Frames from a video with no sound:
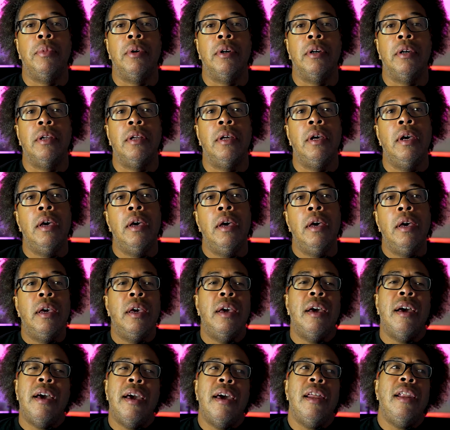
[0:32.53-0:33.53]
But
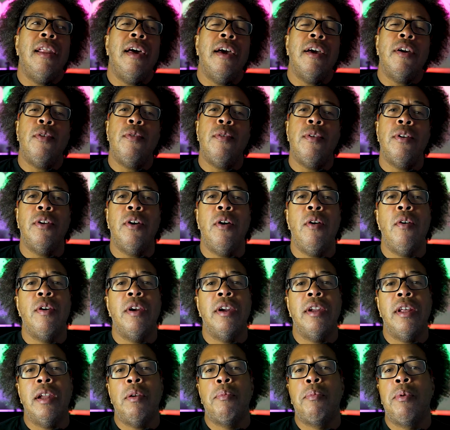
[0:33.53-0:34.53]
yeah, I had a lot going on
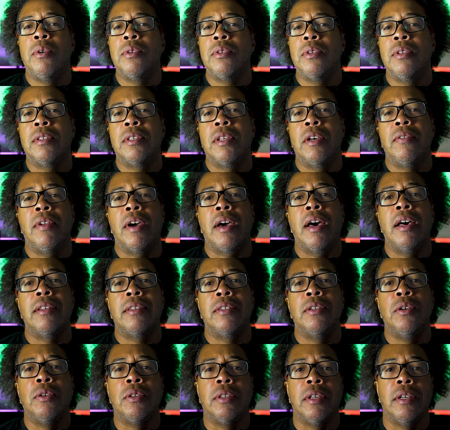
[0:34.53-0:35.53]
and a lot of personal stuff. Like I
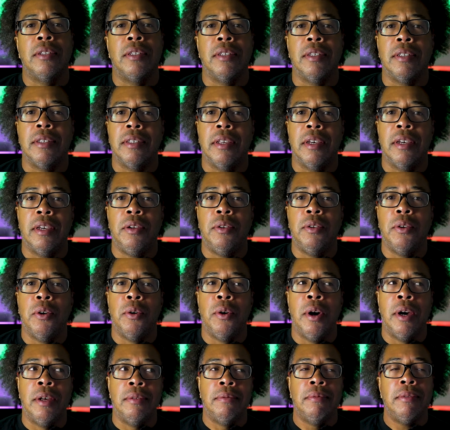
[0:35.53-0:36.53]
still say to this day, you
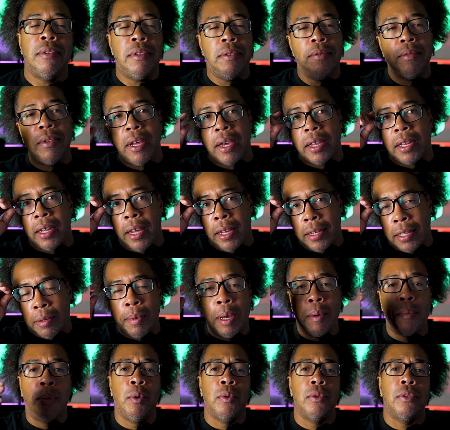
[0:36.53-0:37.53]
know, I like last time
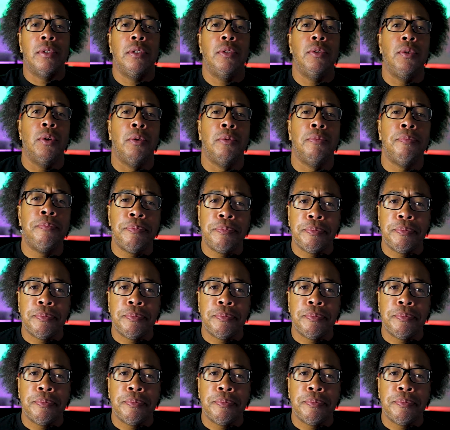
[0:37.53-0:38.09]
I posted, you know,